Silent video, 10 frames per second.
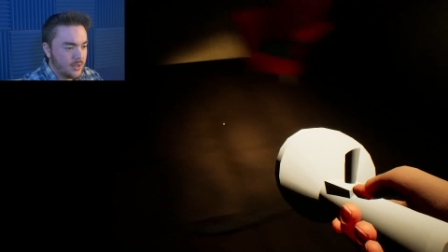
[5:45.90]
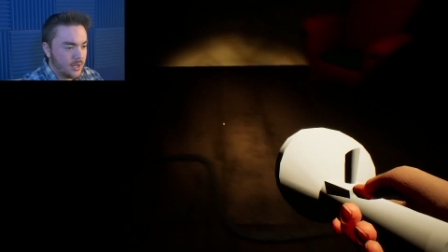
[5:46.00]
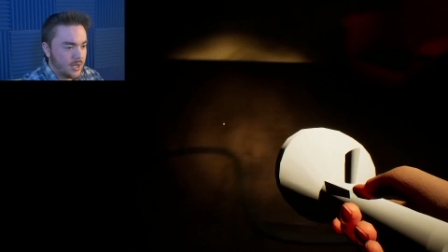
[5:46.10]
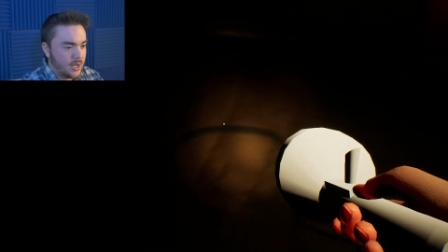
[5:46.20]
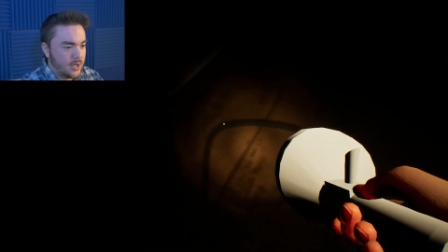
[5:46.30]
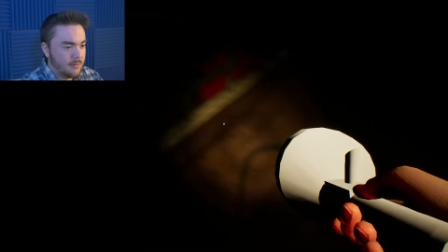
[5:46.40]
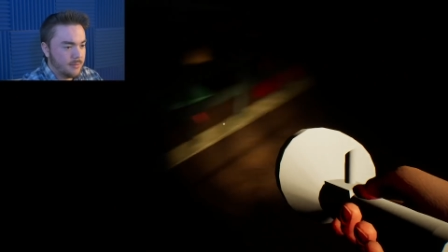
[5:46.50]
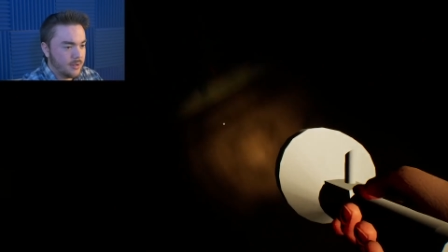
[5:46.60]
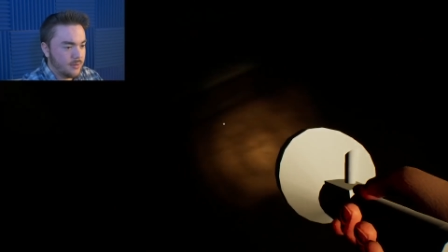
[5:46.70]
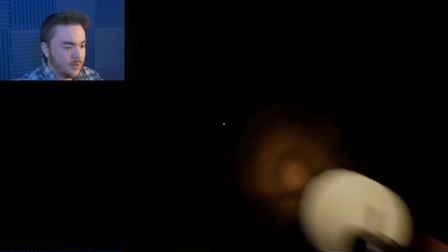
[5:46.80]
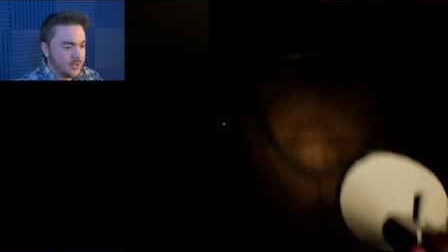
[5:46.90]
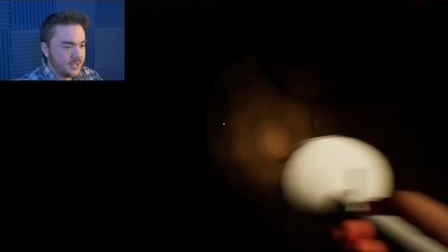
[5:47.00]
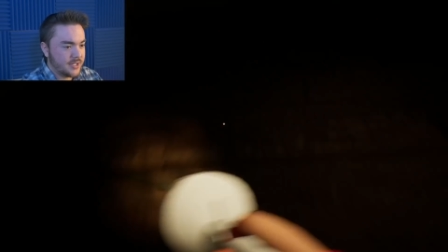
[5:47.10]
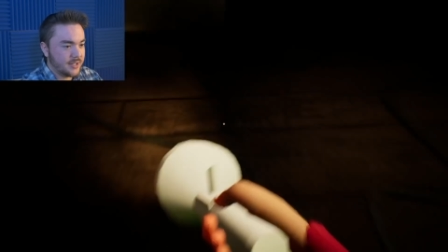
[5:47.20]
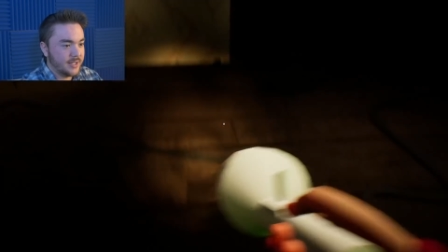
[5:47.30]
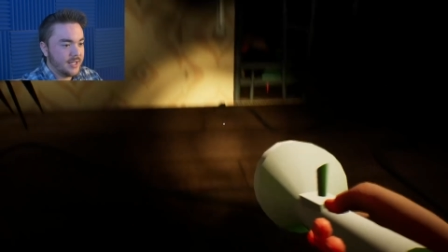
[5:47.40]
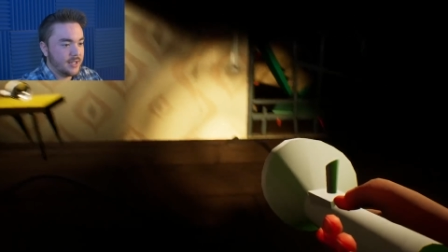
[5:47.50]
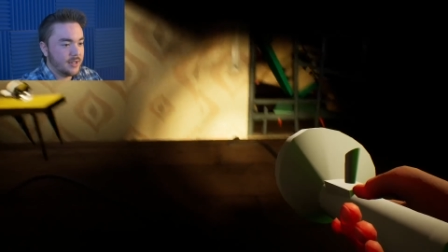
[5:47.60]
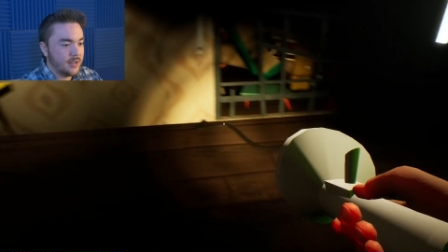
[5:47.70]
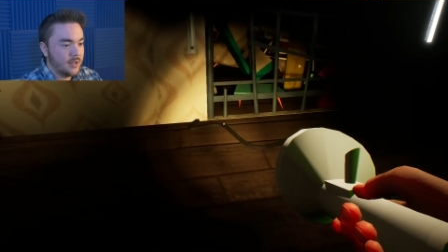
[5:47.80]
Um, where does this
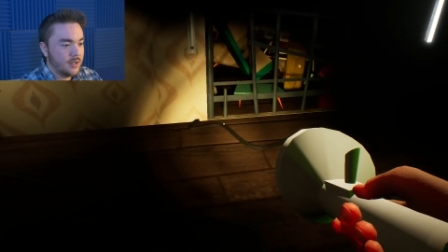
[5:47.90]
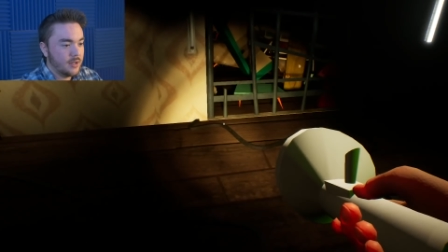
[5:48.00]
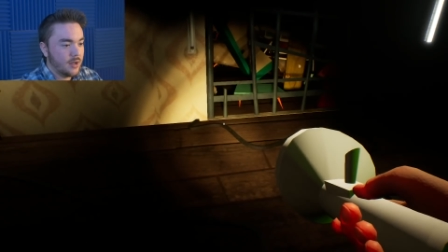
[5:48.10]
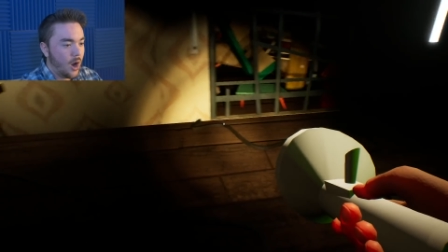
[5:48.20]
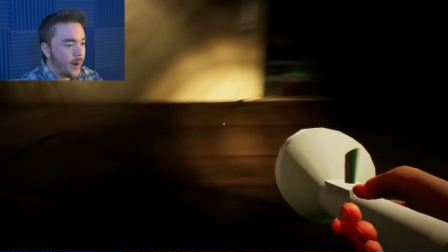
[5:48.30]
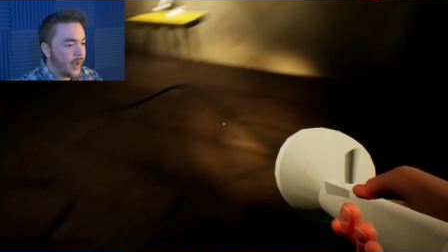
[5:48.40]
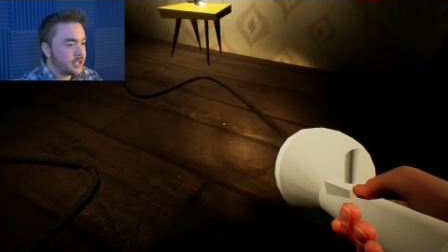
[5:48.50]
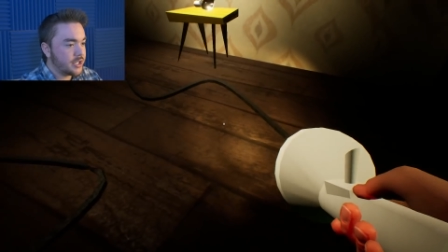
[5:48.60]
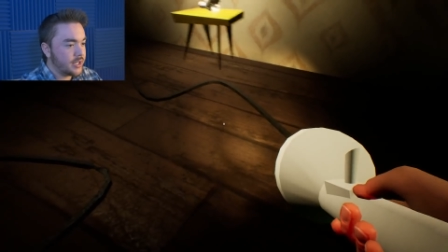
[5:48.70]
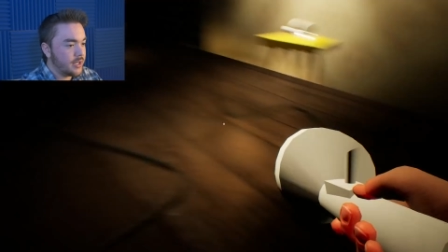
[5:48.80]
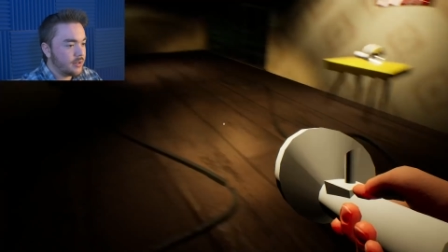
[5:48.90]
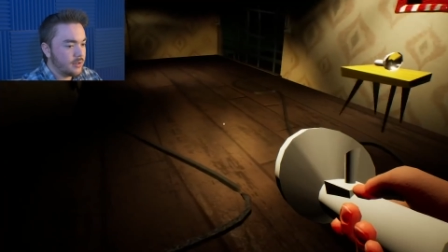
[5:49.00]
lead? Oh, it actually